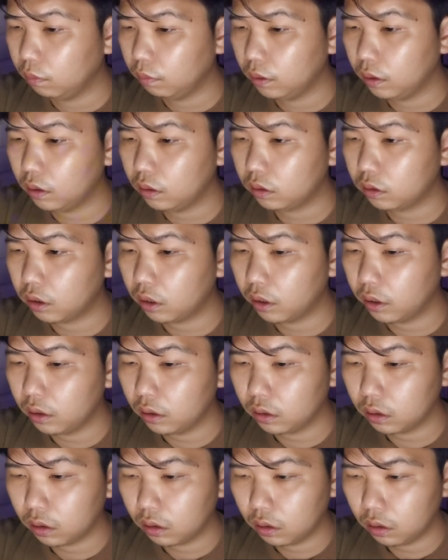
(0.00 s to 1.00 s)
I'm gonna try
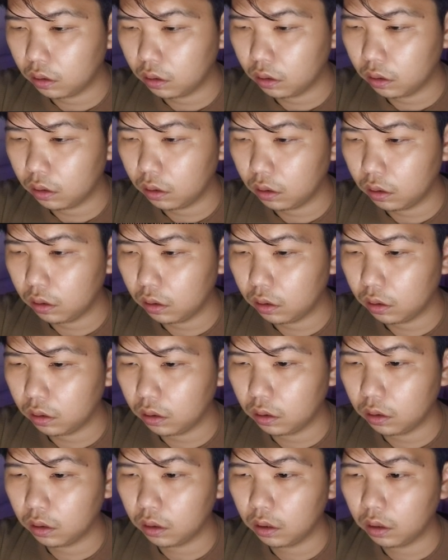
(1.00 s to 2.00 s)
it,
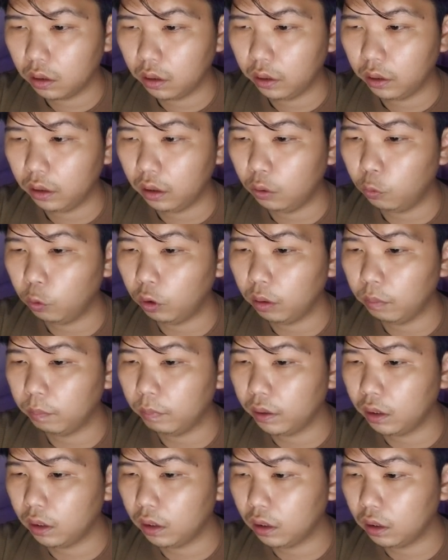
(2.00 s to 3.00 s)
and here will
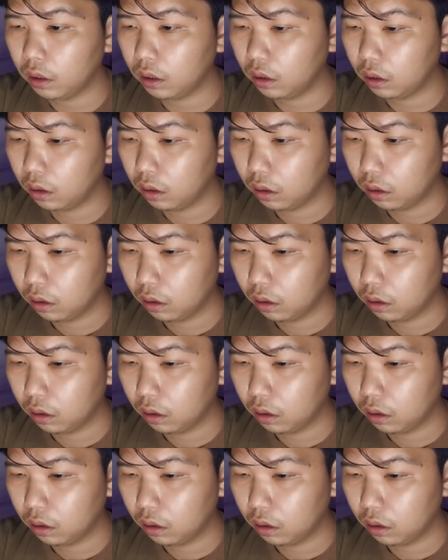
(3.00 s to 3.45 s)
be